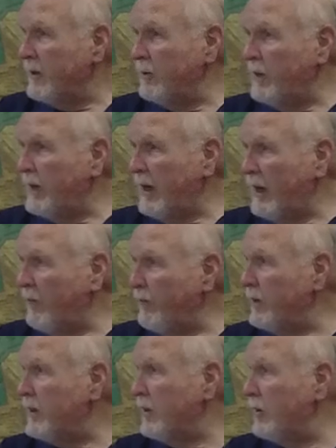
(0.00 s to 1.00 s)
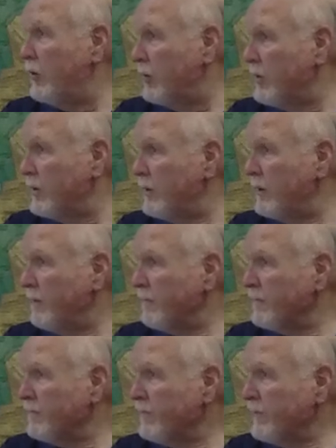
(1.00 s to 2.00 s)
that we have with the Lord.
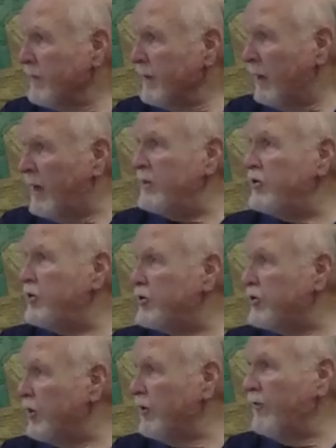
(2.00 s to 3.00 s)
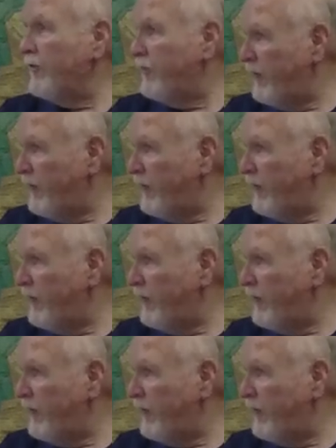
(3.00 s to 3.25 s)
Undeserved